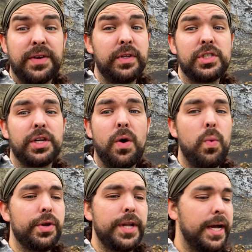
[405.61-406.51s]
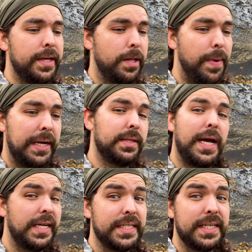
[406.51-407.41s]
I've literally got 1 DAC in the bag.
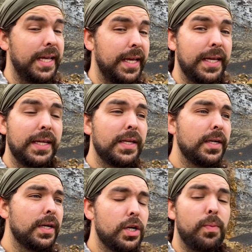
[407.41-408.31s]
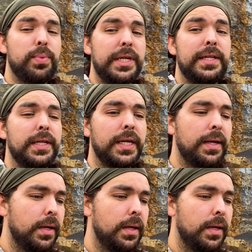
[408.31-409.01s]
That is it, completely.